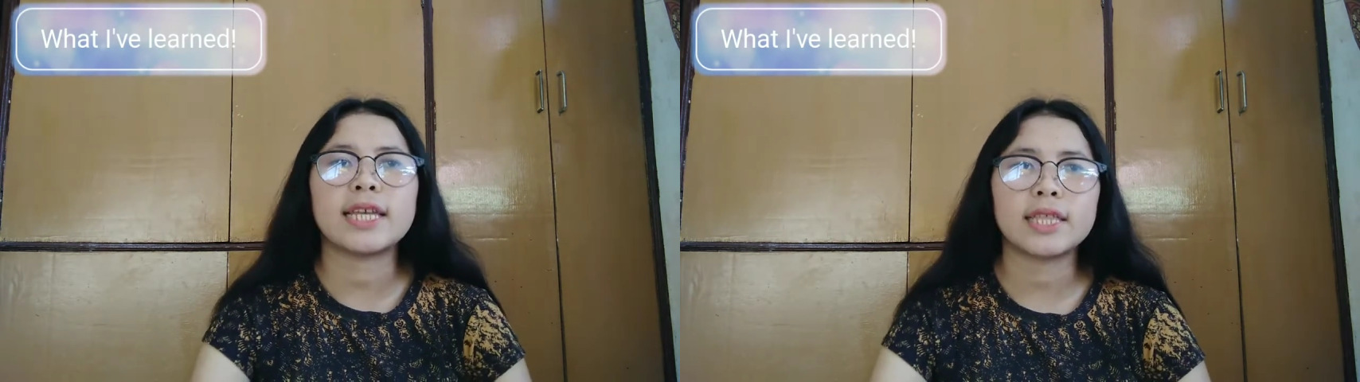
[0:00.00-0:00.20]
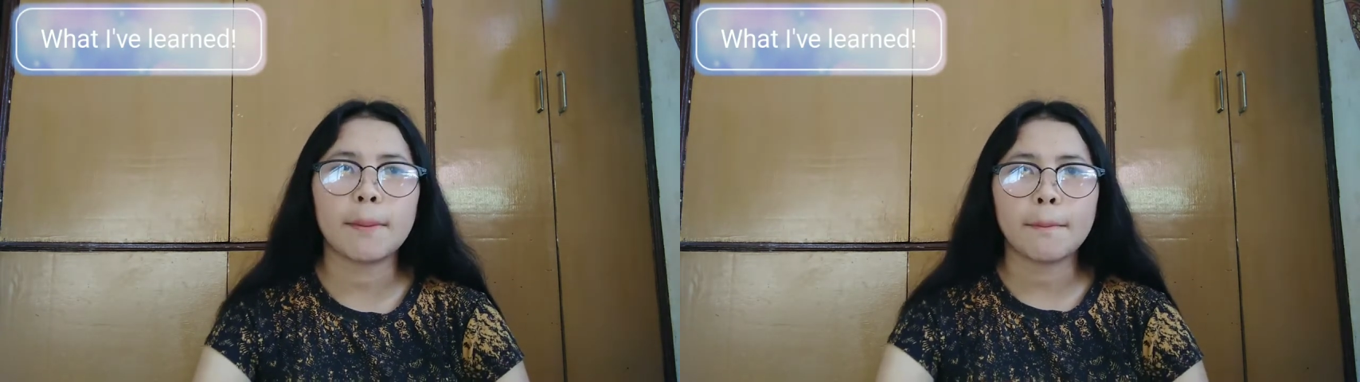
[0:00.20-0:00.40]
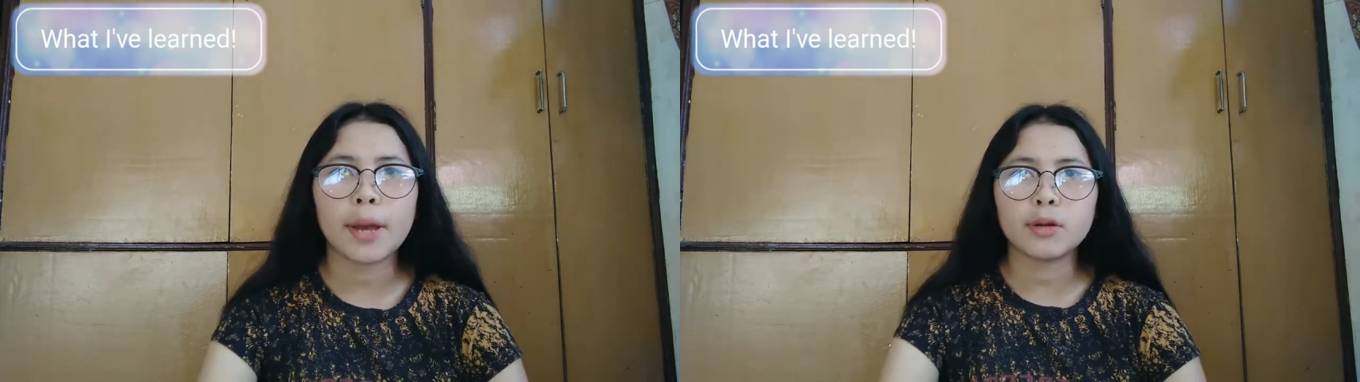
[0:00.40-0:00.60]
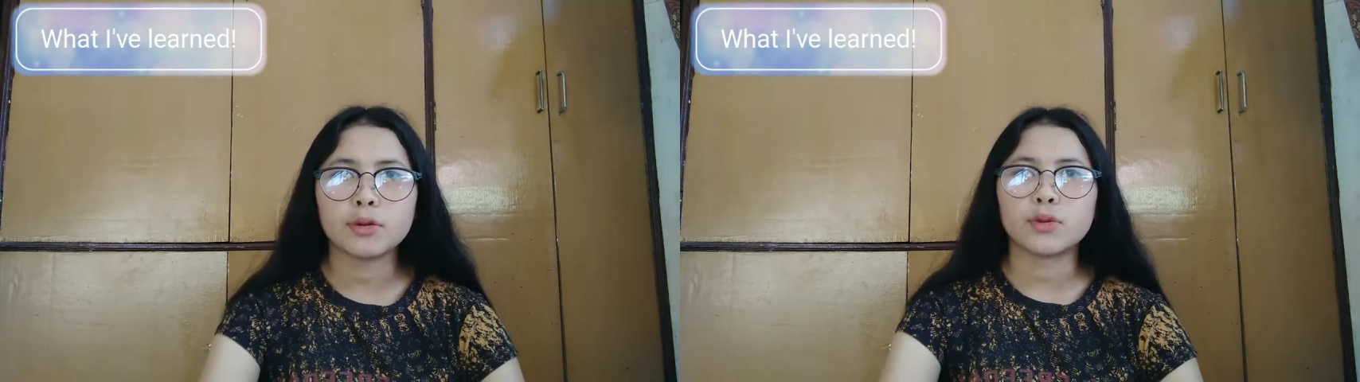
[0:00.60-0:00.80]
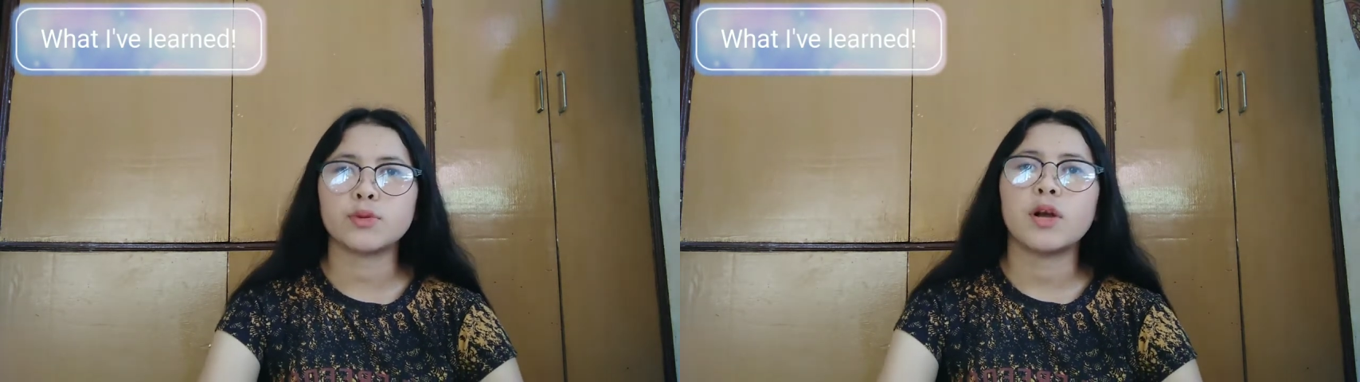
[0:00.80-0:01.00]
and
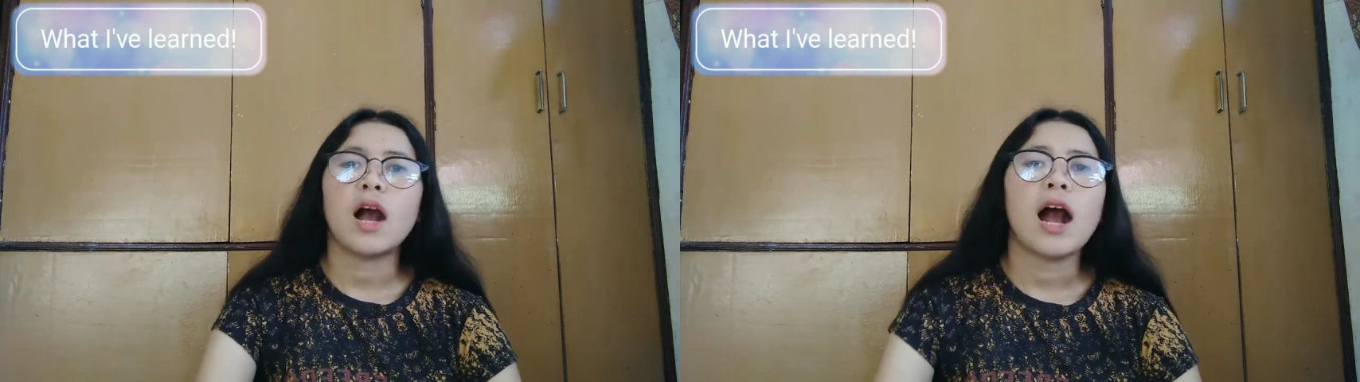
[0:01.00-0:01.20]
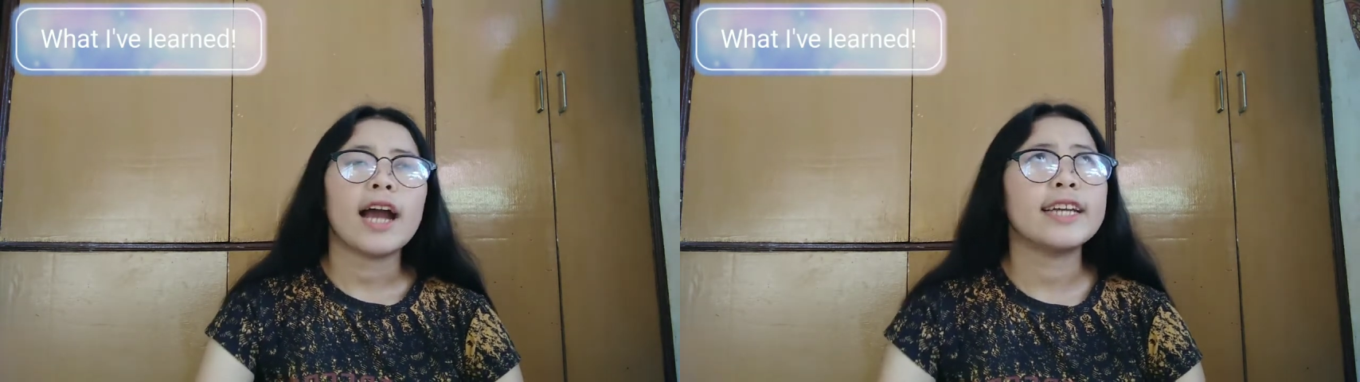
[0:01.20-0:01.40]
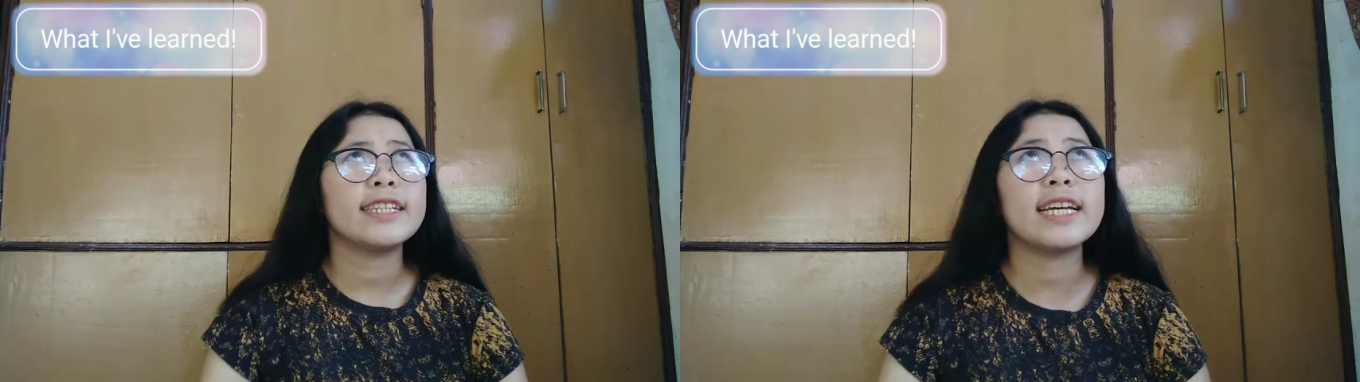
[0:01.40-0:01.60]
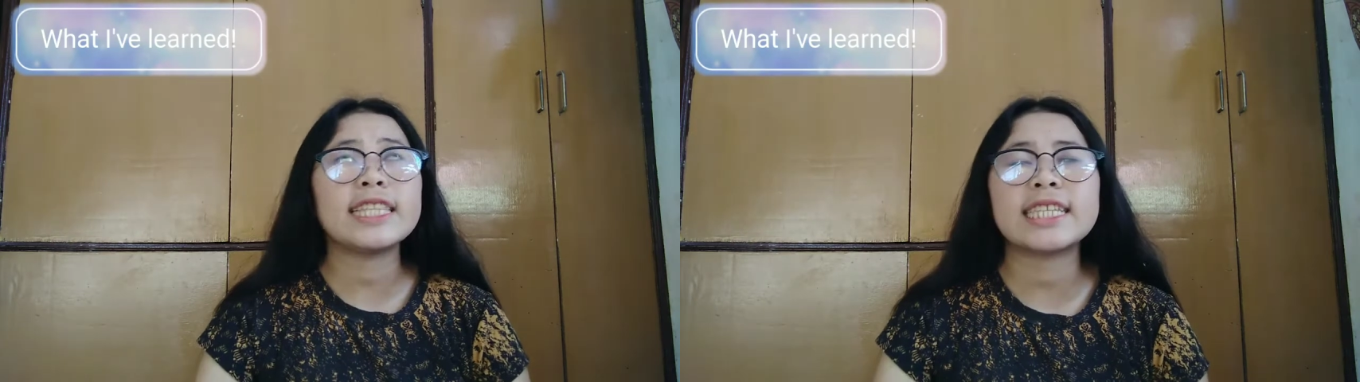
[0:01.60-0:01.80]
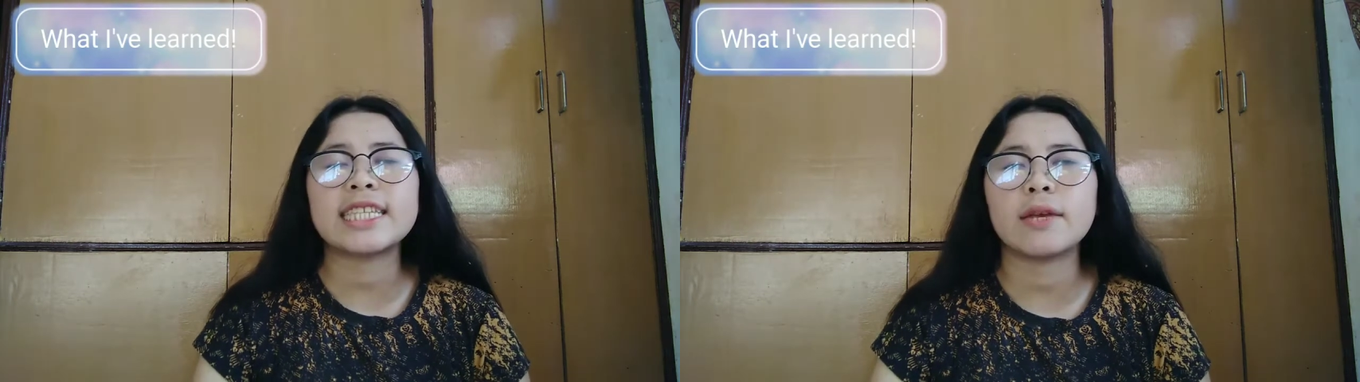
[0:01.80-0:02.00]
temperature are
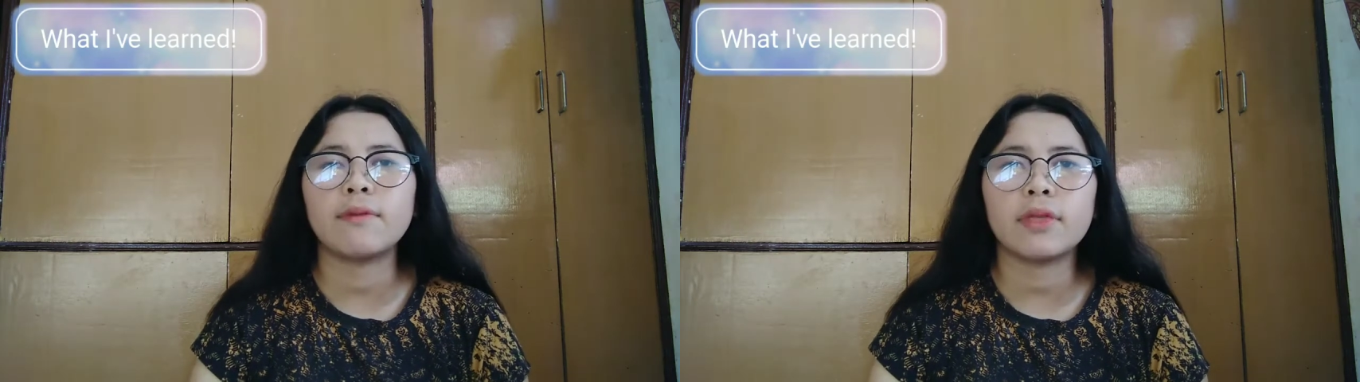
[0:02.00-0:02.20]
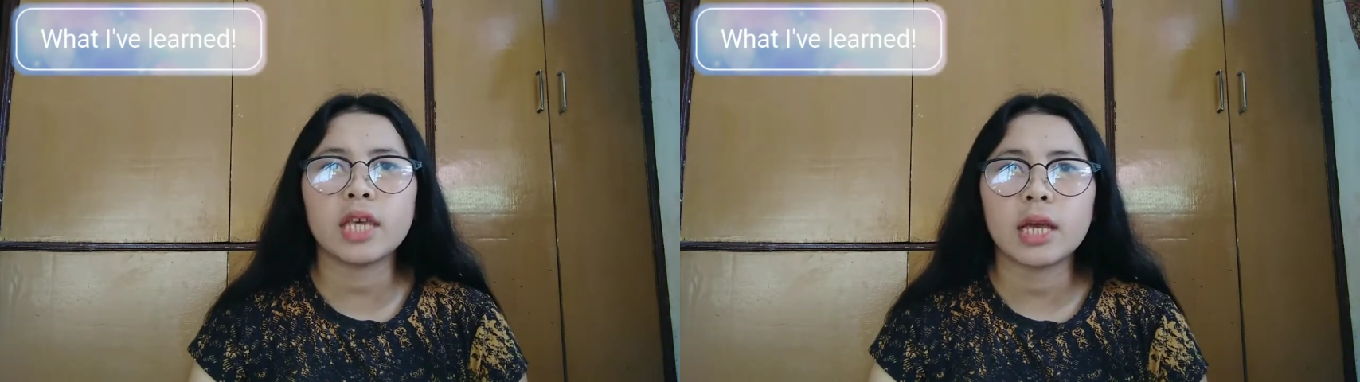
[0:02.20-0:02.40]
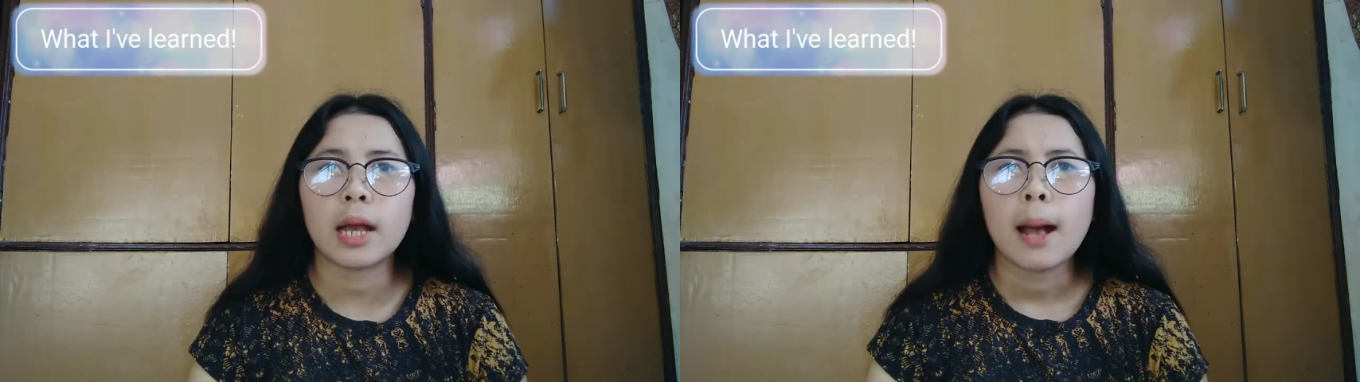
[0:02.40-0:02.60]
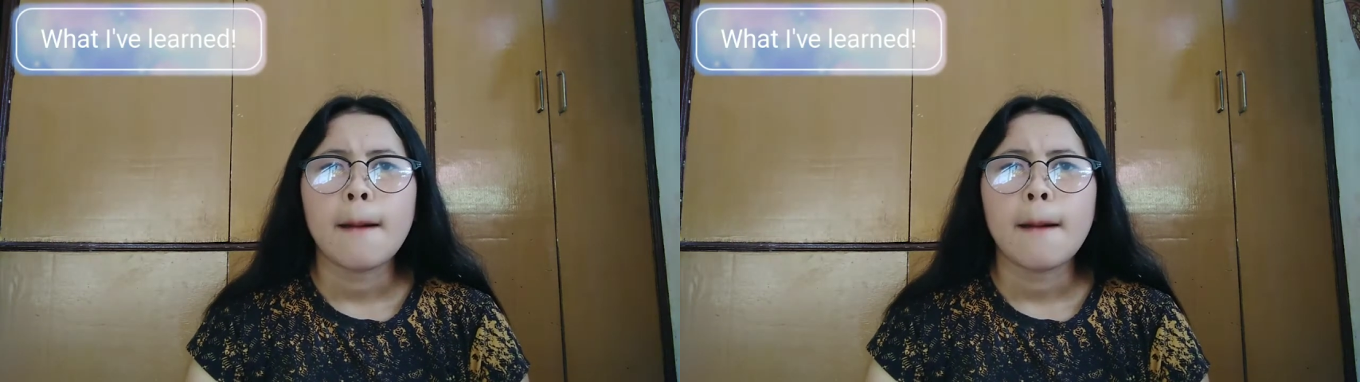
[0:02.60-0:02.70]
not the same thing,